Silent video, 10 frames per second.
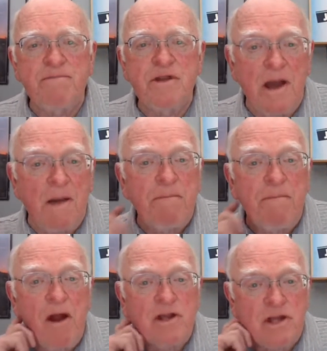some
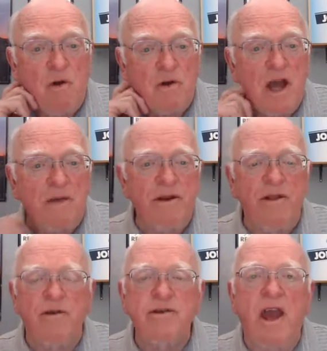parents don't come to
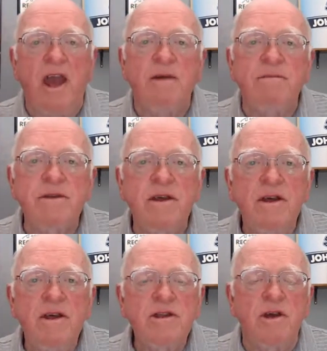those camps.
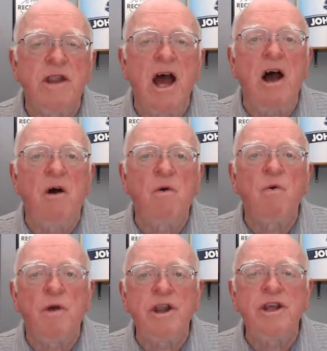So
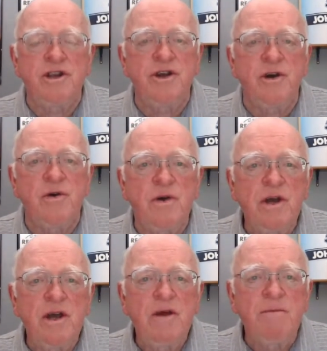now what do?
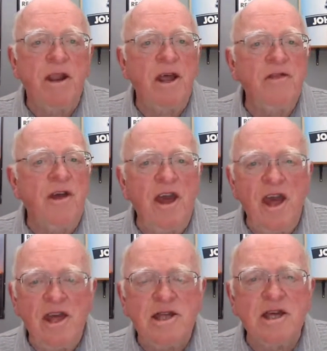But the
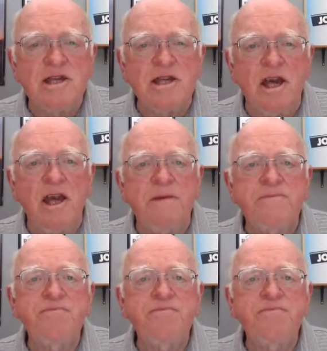easiest thing